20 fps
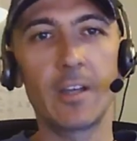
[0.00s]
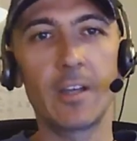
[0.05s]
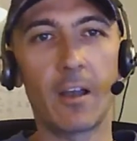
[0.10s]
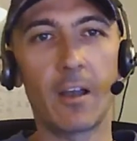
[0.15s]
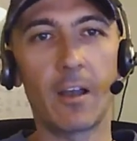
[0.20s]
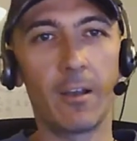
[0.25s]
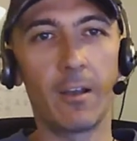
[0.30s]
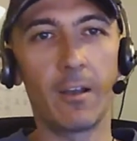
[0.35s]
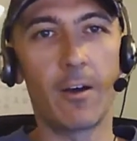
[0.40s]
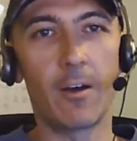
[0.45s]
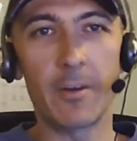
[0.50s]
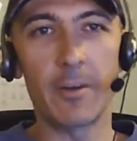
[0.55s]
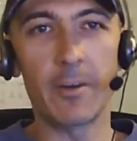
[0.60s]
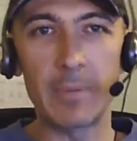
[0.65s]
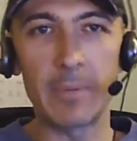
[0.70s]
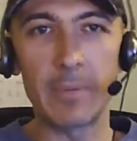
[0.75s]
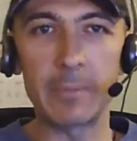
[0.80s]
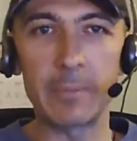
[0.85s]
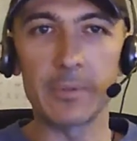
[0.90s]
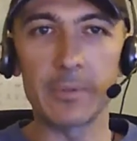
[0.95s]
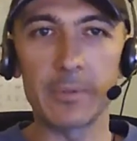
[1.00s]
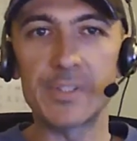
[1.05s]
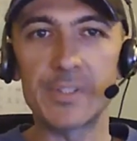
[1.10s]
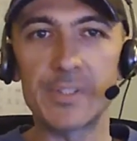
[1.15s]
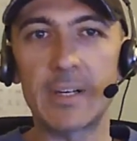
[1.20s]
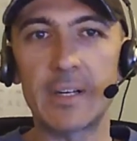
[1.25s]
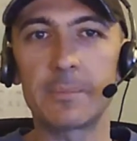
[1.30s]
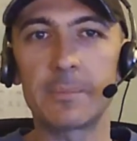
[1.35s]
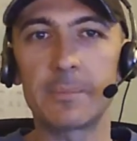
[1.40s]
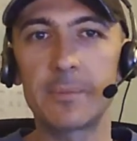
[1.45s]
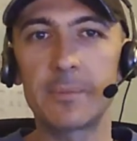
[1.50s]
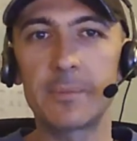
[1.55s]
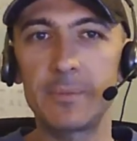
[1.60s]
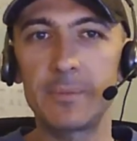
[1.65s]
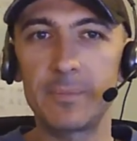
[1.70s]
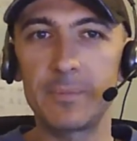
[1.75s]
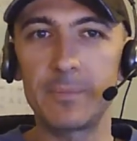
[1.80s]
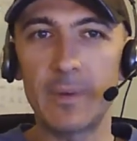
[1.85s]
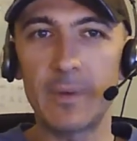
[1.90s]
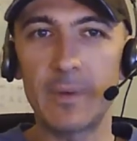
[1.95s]
A lot of people set up
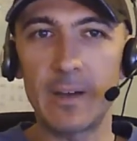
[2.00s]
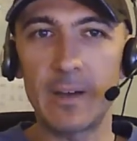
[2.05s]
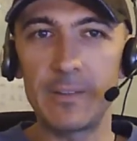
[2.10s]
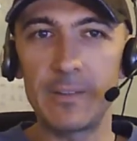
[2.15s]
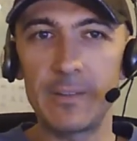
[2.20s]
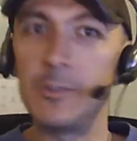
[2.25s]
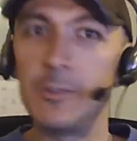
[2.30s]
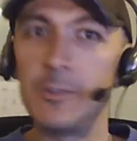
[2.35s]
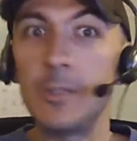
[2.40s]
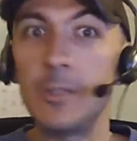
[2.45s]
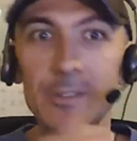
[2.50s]
New